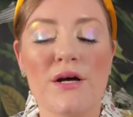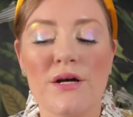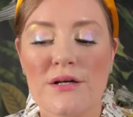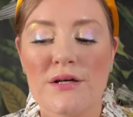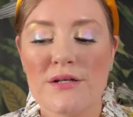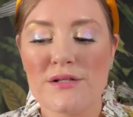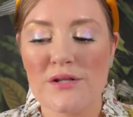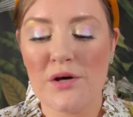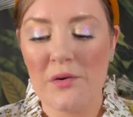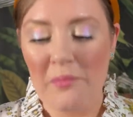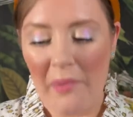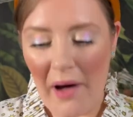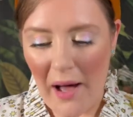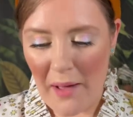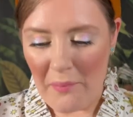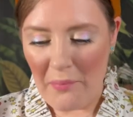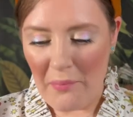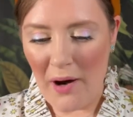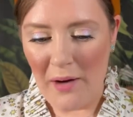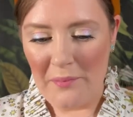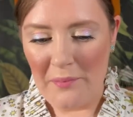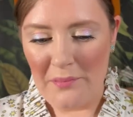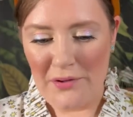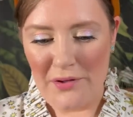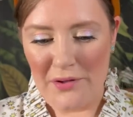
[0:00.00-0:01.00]
So by
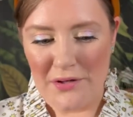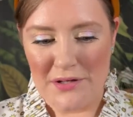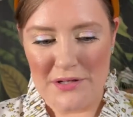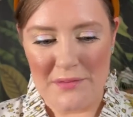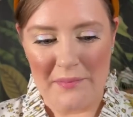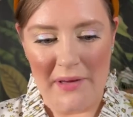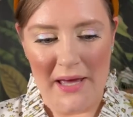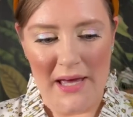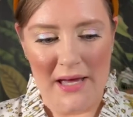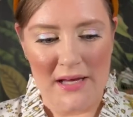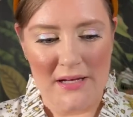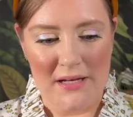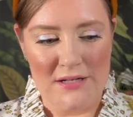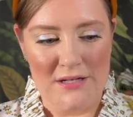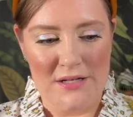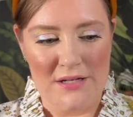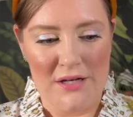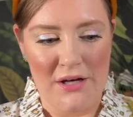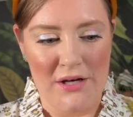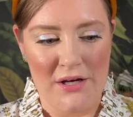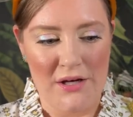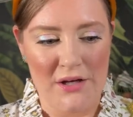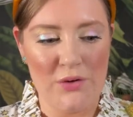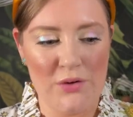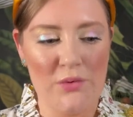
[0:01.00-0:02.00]
popular demand,
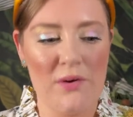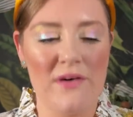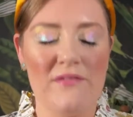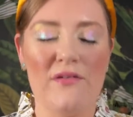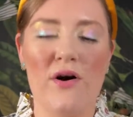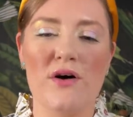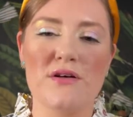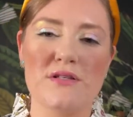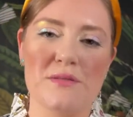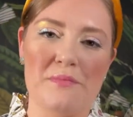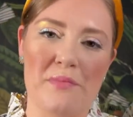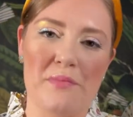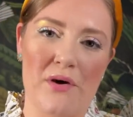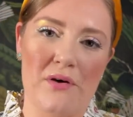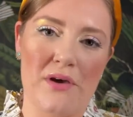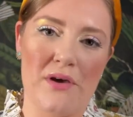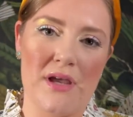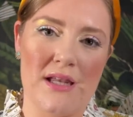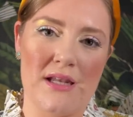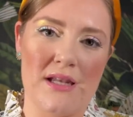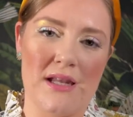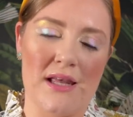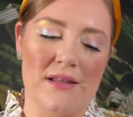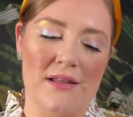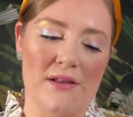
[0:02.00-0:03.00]
you have all
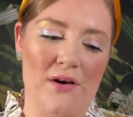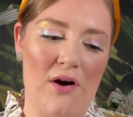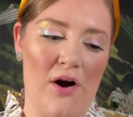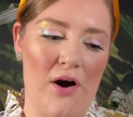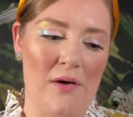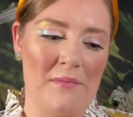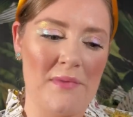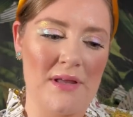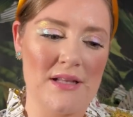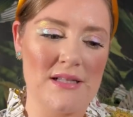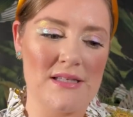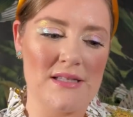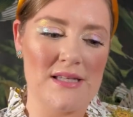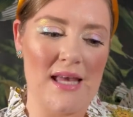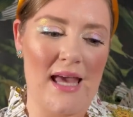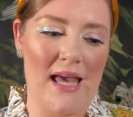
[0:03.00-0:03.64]
spoken in the comments